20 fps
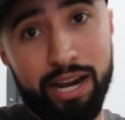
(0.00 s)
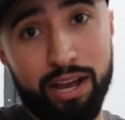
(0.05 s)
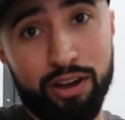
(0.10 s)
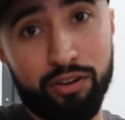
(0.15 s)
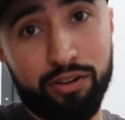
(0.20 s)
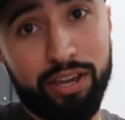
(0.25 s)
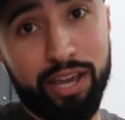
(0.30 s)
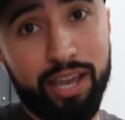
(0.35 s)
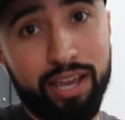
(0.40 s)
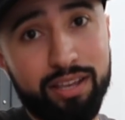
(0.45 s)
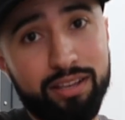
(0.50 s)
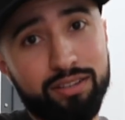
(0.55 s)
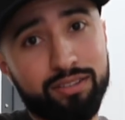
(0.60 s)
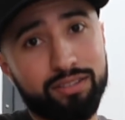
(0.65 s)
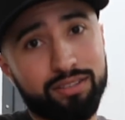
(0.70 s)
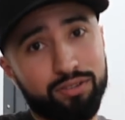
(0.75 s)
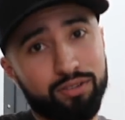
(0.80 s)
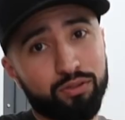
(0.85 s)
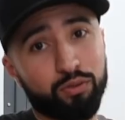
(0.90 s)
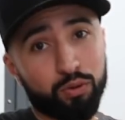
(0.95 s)
now,
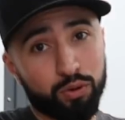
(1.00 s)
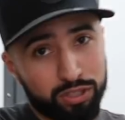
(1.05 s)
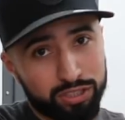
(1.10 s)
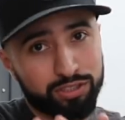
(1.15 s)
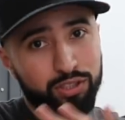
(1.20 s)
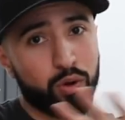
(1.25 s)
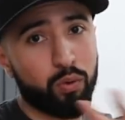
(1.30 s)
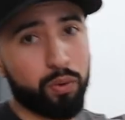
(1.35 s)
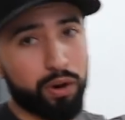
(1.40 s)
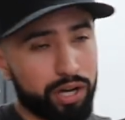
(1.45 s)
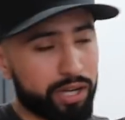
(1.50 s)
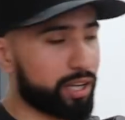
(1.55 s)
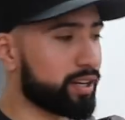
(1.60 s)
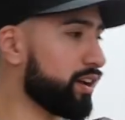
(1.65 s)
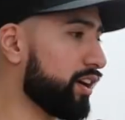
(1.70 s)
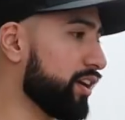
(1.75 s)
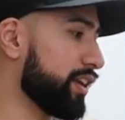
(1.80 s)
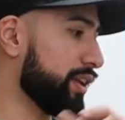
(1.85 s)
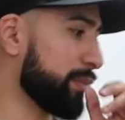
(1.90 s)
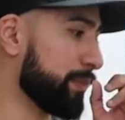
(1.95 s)
okay? We're still working
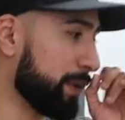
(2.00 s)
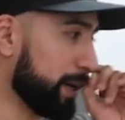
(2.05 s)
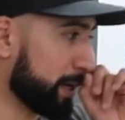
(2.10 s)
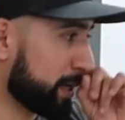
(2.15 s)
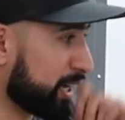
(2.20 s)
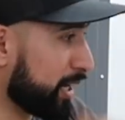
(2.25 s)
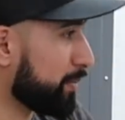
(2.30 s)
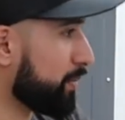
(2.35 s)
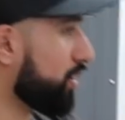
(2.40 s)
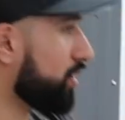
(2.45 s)
on it, but come